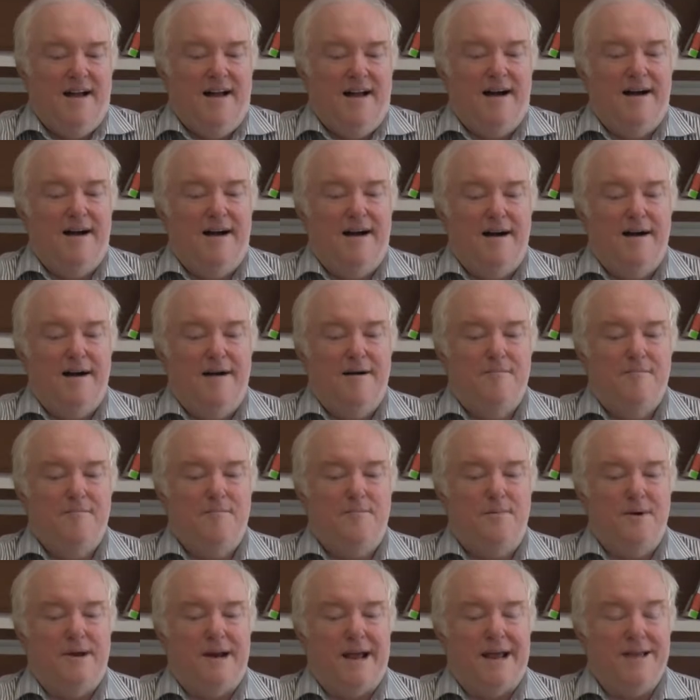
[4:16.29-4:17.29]

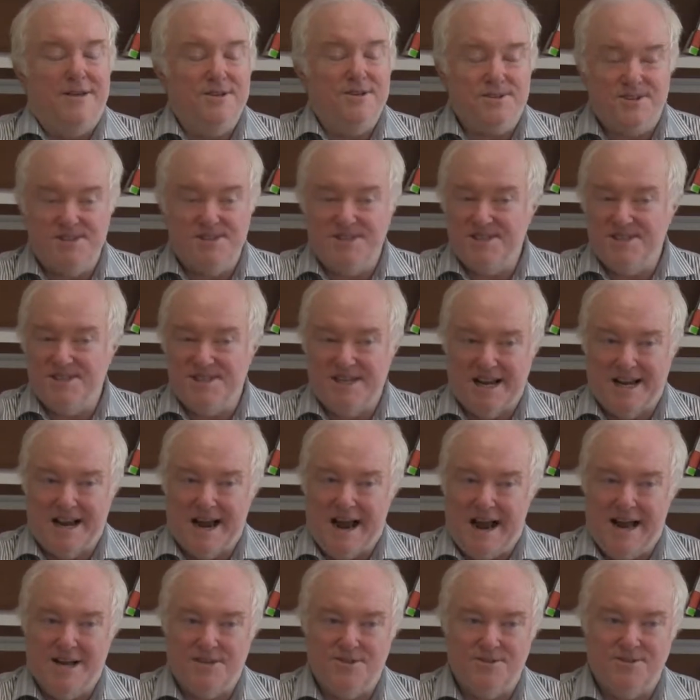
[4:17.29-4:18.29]
But I used to see
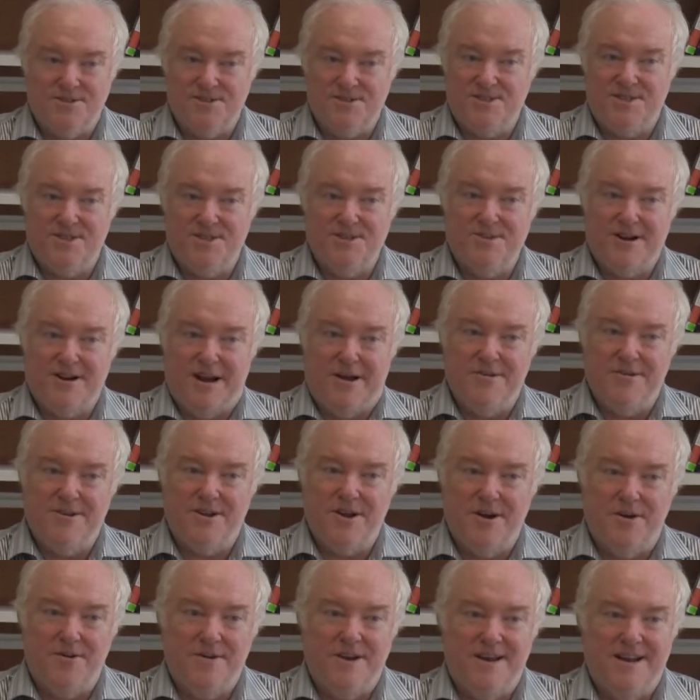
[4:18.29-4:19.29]
psychiatrists too, and I
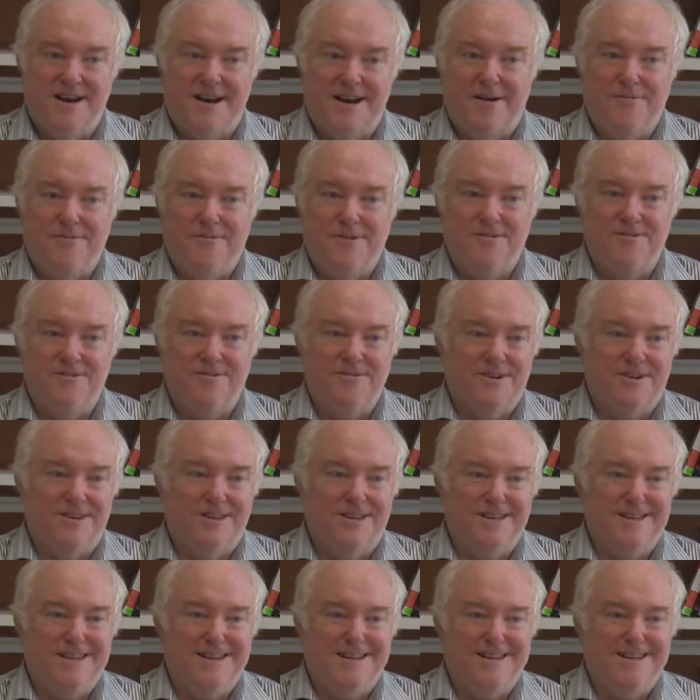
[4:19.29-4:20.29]
would go in and I wouldn't
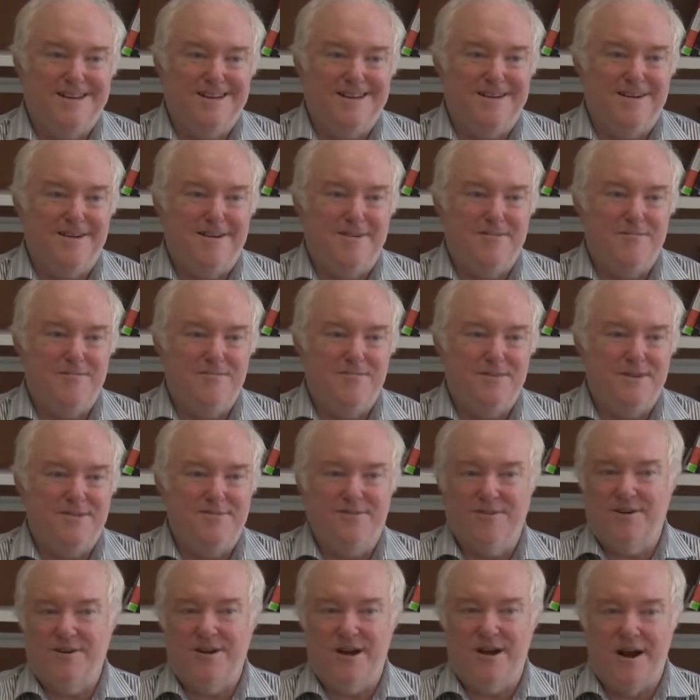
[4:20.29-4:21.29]
really be
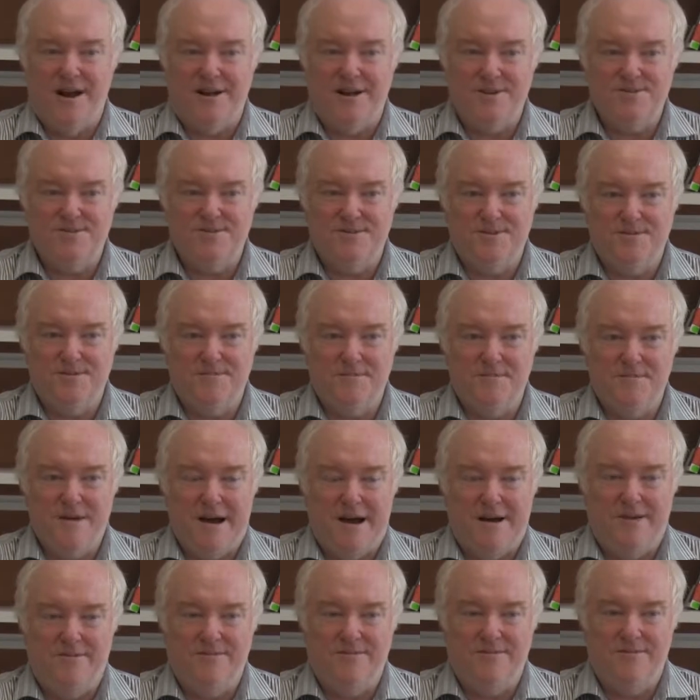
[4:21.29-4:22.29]
very honest with them
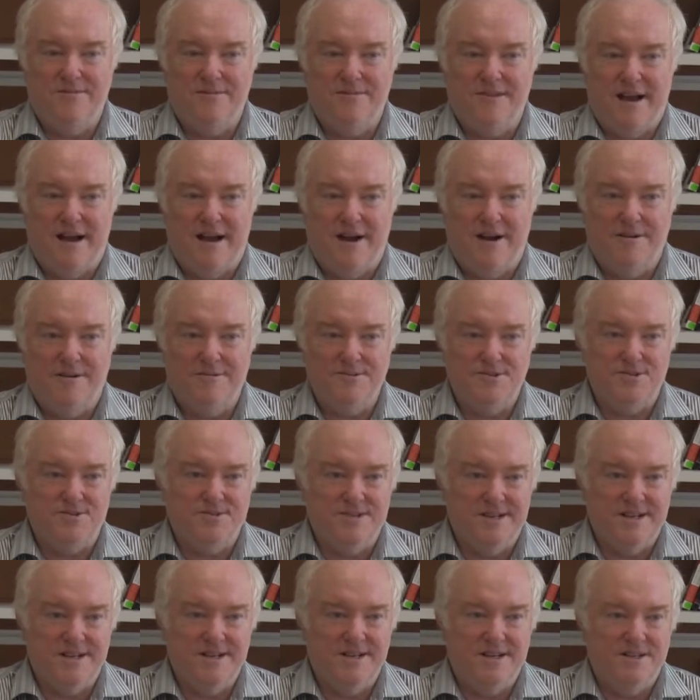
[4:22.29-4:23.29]
about how I was
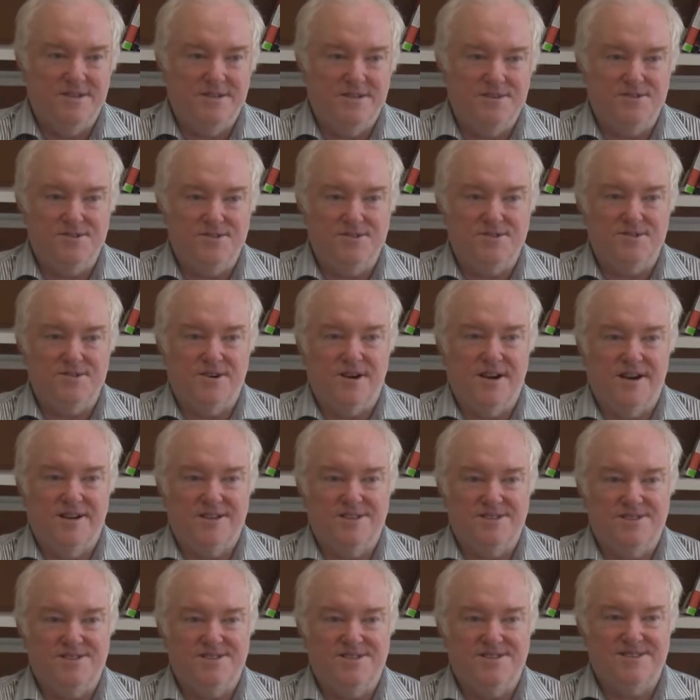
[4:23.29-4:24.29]
drinking and using
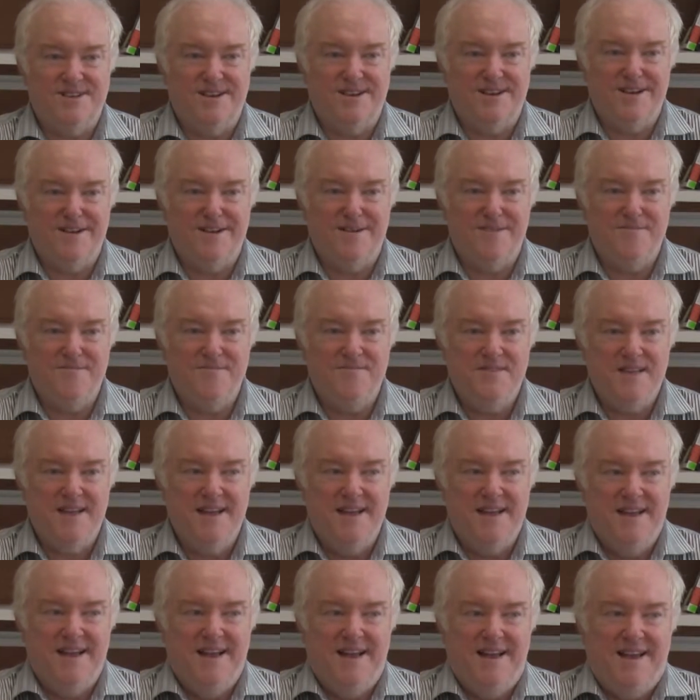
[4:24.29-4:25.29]
drugs.
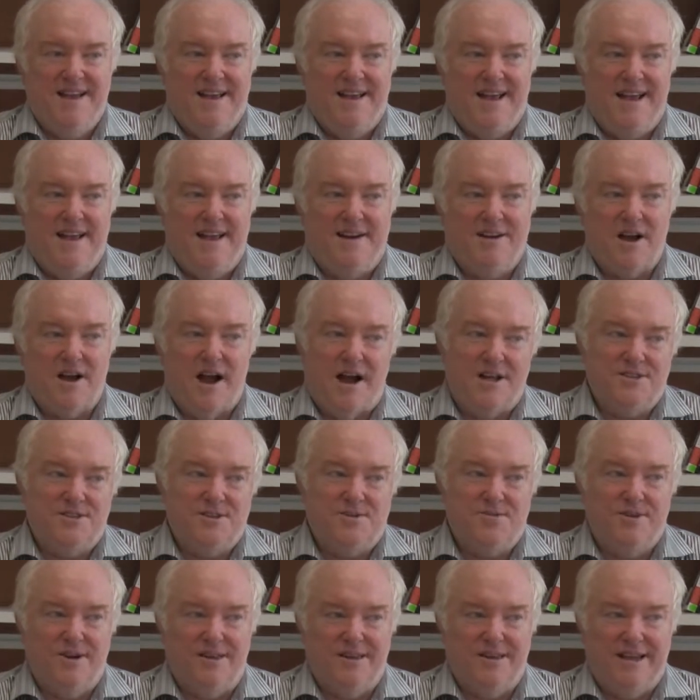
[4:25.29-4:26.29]
And
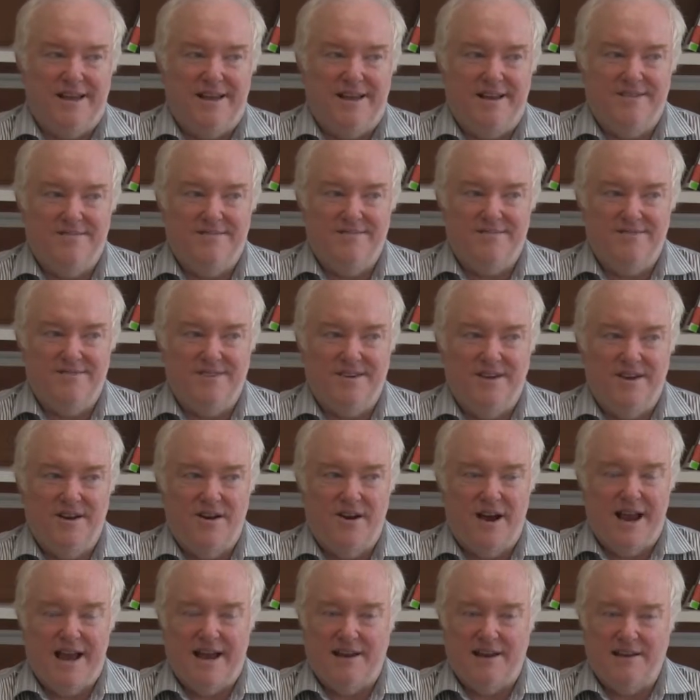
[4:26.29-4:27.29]
consequently,
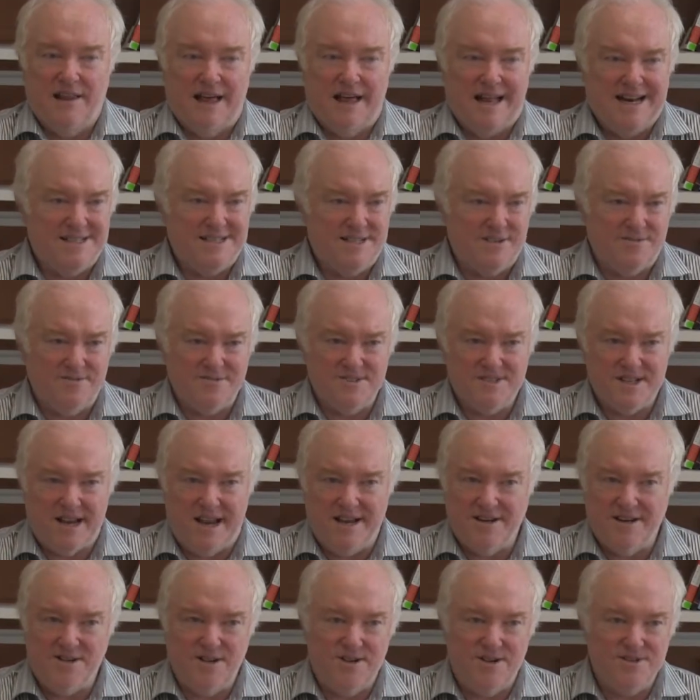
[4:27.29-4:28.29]
I had a lot of different
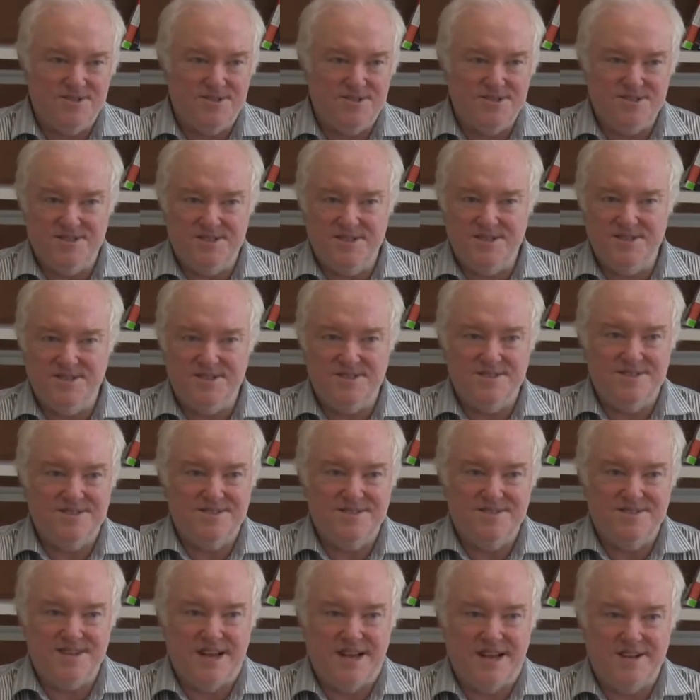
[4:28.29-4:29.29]

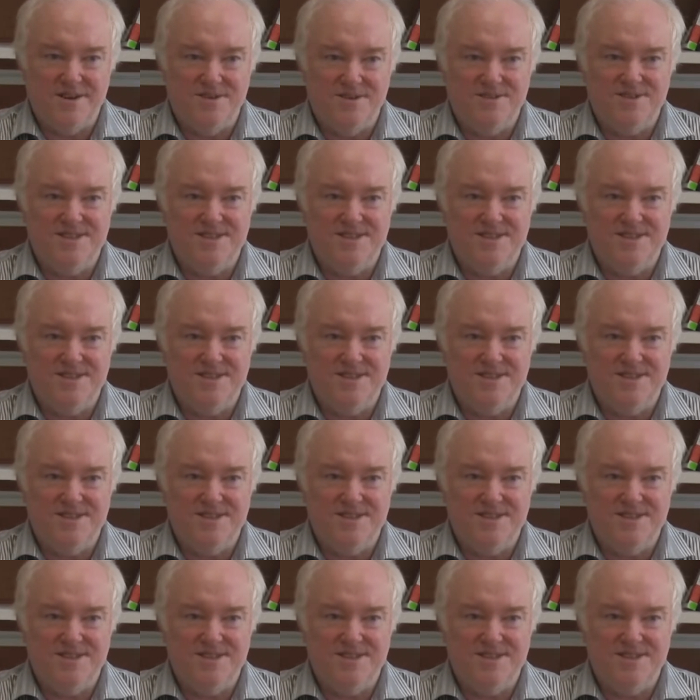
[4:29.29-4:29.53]
diagnoses. They